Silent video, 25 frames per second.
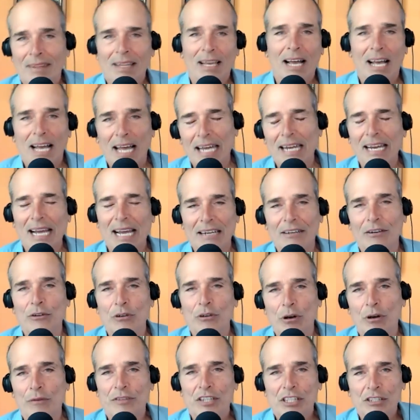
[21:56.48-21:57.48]
I, I
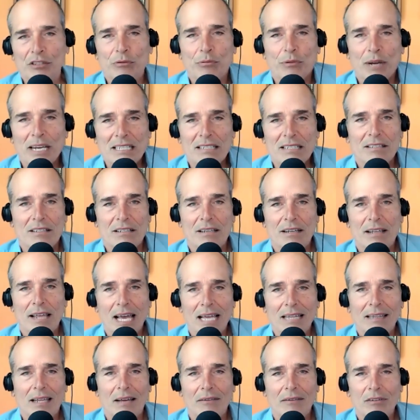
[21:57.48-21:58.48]
don't know if this raises to
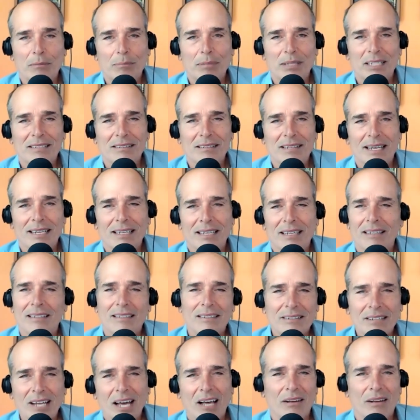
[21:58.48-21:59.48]
that level, but it's like,
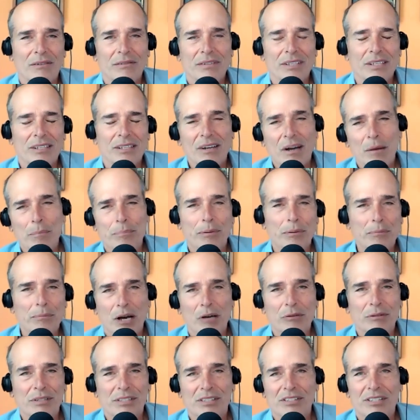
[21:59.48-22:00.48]
no, you don't
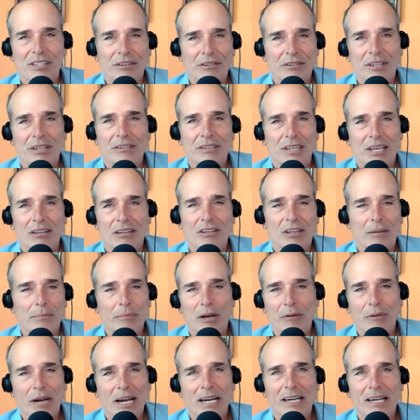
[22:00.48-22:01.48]
promote a serial killer
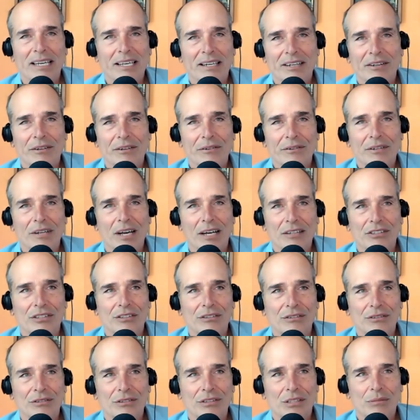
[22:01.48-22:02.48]
by writing an
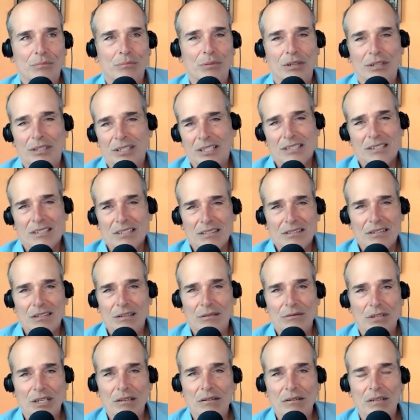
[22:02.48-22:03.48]
introduction to his book. You just
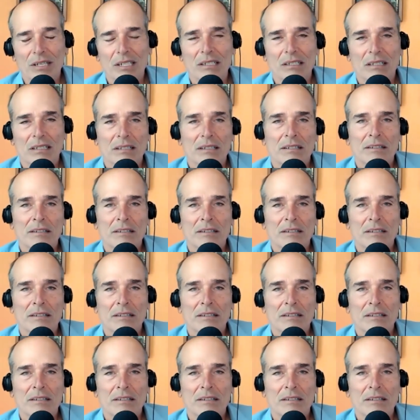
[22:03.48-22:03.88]
don't do it.